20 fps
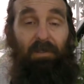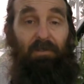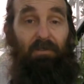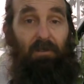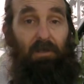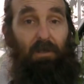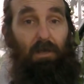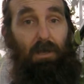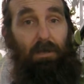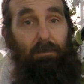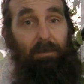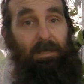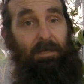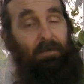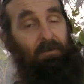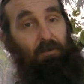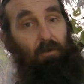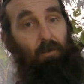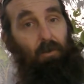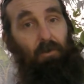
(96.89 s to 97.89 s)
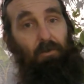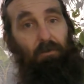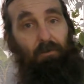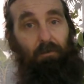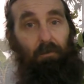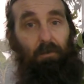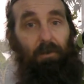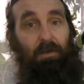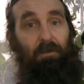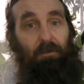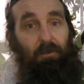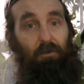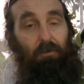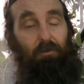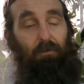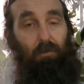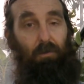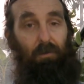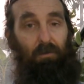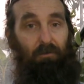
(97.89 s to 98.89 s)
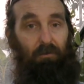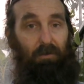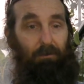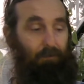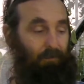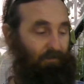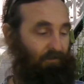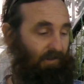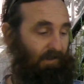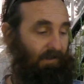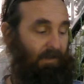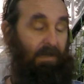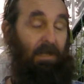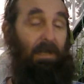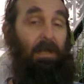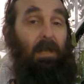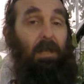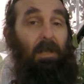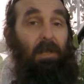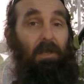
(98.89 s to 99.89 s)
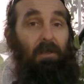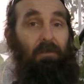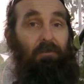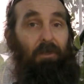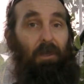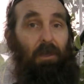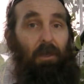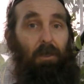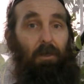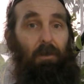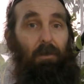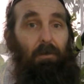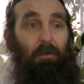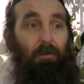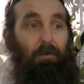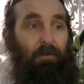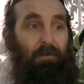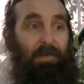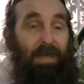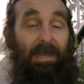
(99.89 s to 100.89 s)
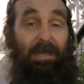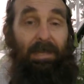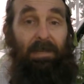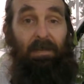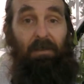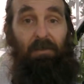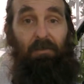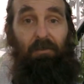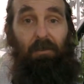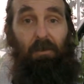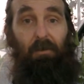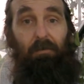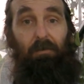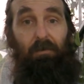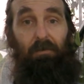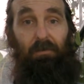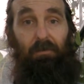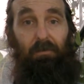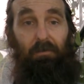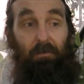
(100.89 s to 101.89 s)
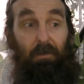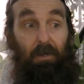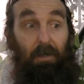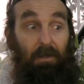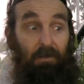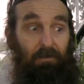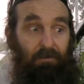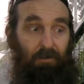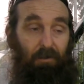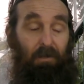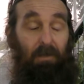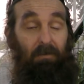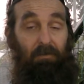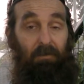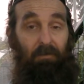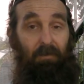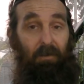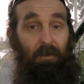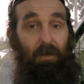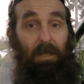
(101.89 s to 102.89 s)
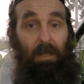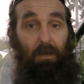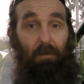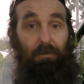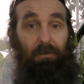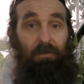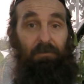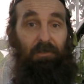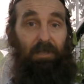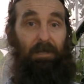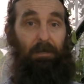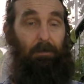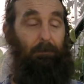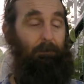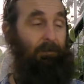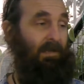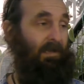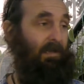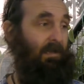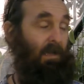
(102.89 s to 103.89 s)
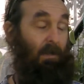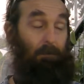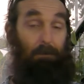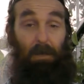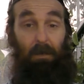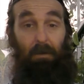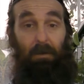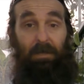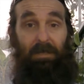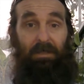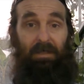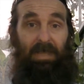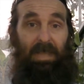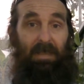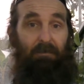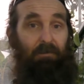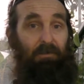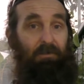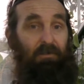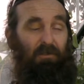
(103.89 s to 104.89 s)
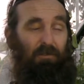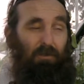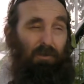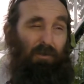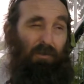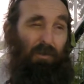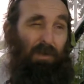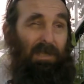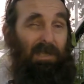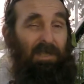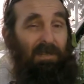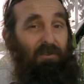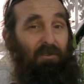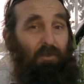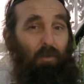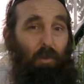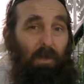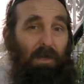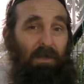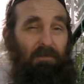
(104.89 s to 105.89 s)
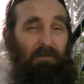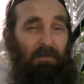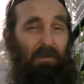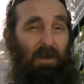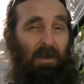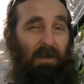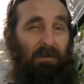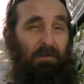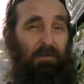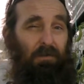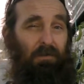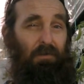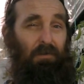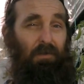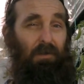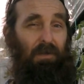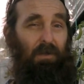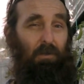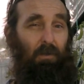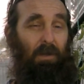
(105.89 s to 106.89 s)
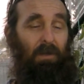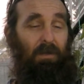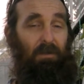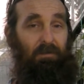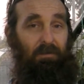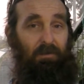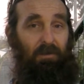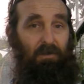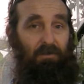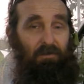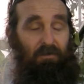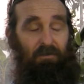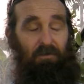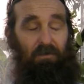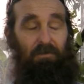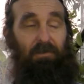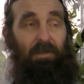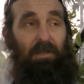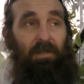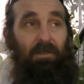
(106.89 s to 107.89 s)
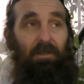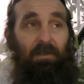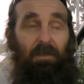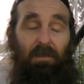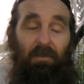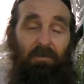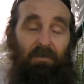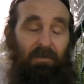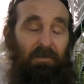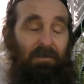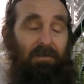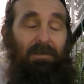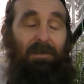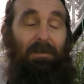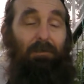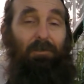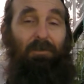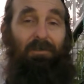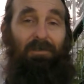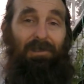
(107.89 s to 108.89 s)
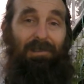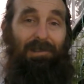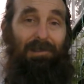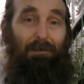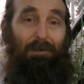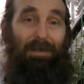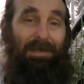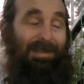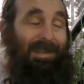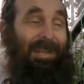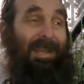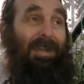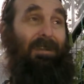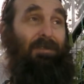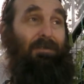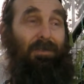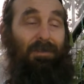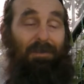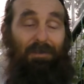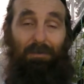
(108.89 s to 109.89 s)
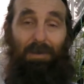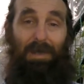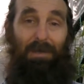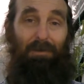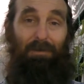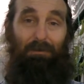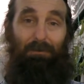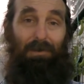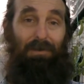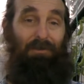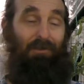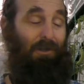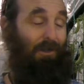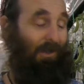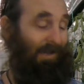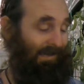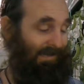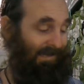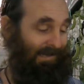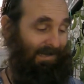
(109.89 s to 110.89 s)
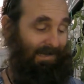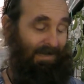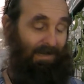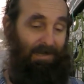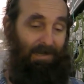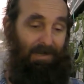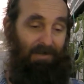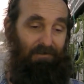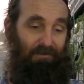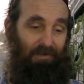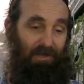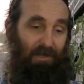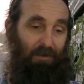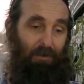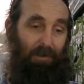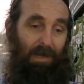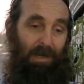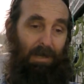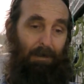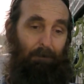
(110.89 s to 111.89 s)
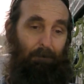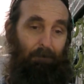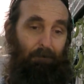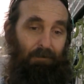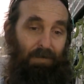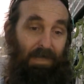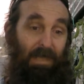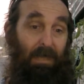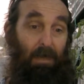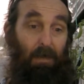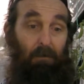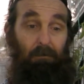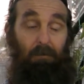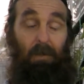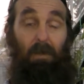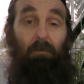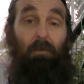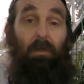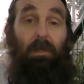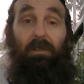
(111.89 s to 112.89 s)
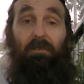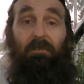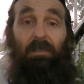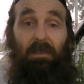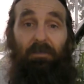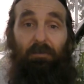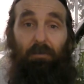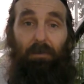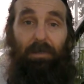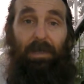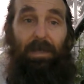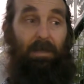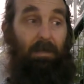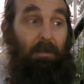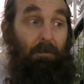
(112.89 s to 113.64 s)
It's climbing towards 42, 43%. So that in itself is a sign of a very healthy channel. Apparently the average is between 25 and 31. I forgot to jot down the notes and I'm just a little bit out of it at the moment, a bit tired. So yeah, I'm really chuffed with that.